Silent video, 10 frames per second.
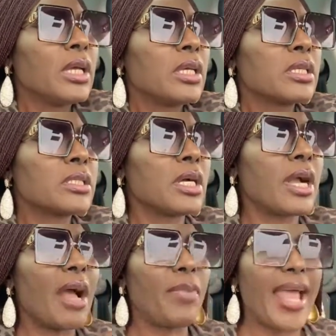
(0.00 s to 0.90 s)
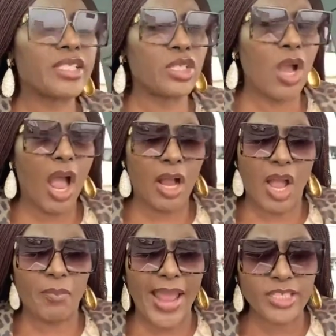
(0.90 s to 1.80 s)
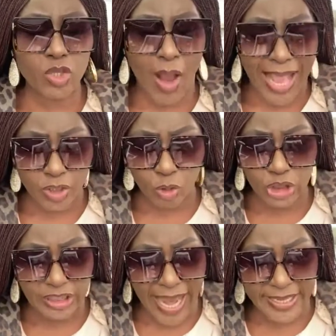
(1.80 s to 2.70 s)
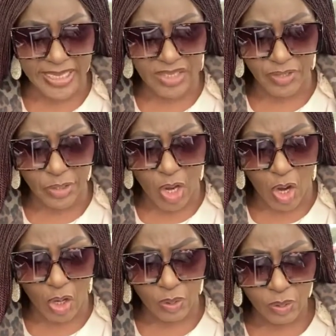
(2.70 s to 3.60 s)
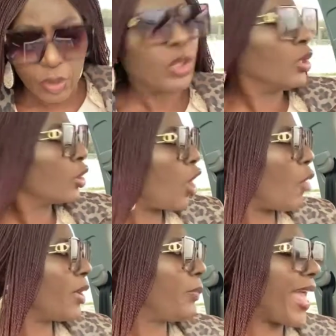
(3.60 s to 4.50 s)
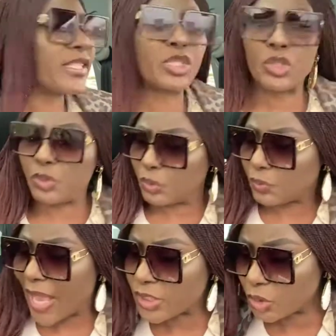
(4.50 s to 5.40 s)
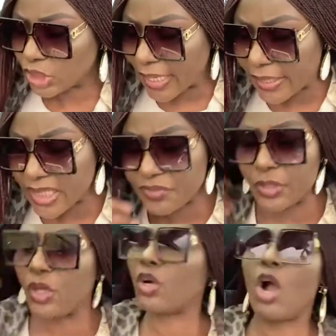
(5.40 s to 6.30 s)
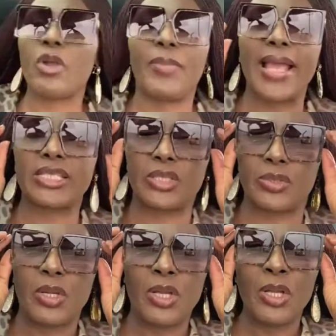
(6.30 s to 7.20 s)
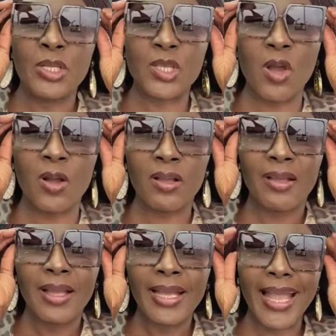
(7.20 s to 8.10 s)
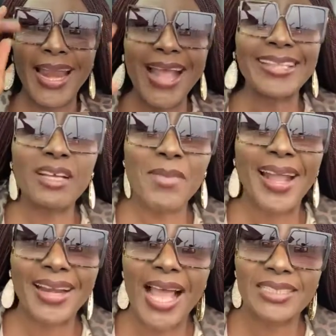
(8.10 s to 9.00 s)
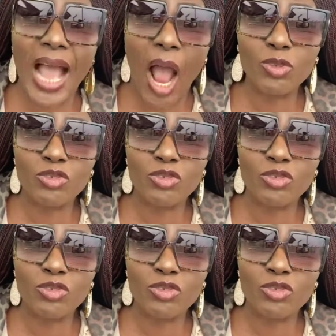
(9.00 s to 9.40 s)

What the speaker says: So God bless you all. God bless you. As you share this video, God will bless you. As you share this video, God will bless you. So can I take my glass out?